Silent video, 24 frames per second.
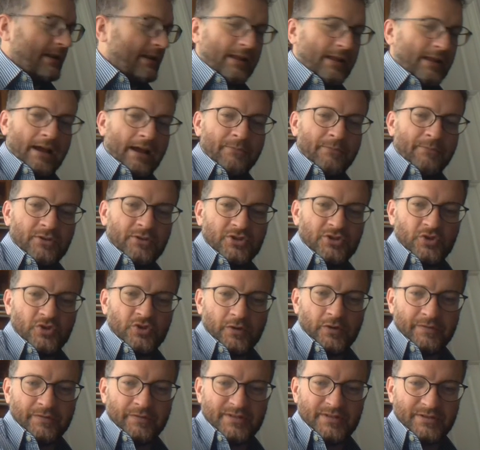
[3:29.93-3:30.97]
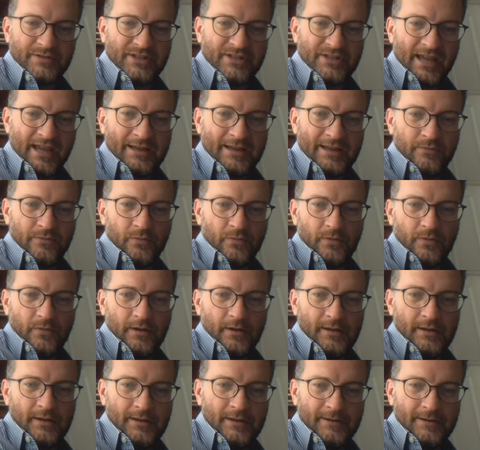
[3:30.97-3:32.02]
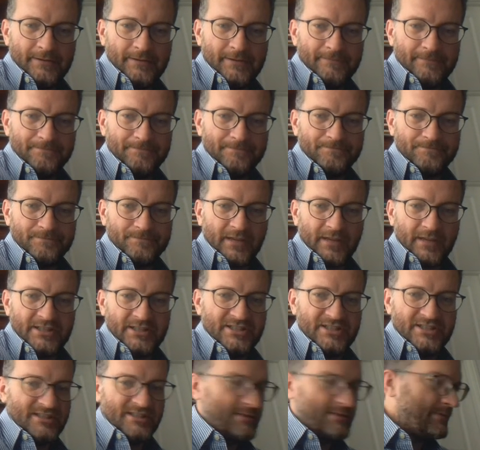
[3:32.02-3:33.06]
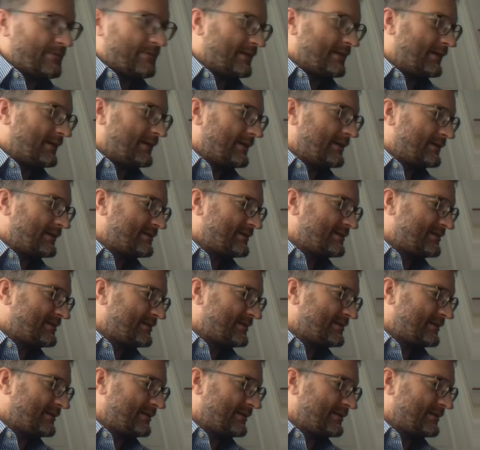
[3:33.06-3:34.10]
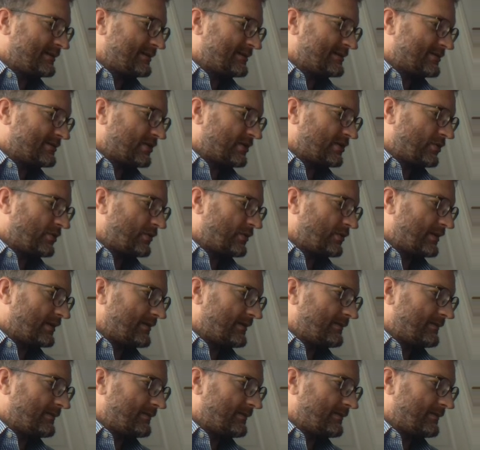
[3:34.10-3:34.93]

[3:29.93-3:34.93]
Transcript: not too sure if I'm supposed to add HTTP here. Let's just see. Let's just go with it.